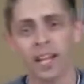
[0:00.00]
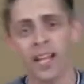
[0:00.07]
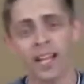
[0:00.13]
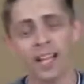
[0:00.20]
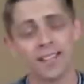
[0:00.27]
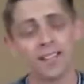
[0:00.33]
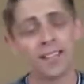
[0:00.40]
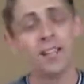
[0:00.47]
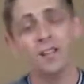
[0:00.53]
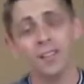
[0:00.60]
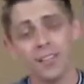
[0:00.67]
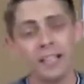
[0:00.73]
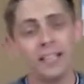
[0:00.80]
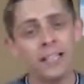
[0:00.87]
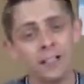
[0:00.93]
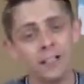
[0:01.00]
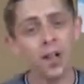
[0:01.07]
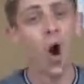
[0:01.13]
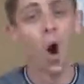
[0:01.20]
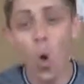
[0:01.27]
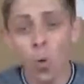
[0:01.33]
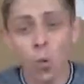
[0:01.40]
instead of needing to
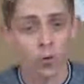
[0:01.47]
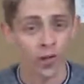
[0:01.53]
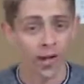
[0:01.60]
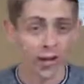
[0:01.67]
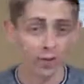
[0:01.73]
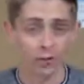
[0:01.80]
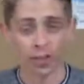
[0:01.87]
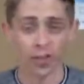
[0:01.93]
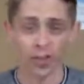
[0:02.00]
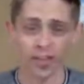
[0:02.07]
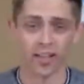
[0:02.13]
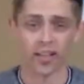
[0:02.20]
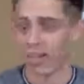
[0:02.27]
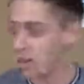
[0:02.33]
own everything and to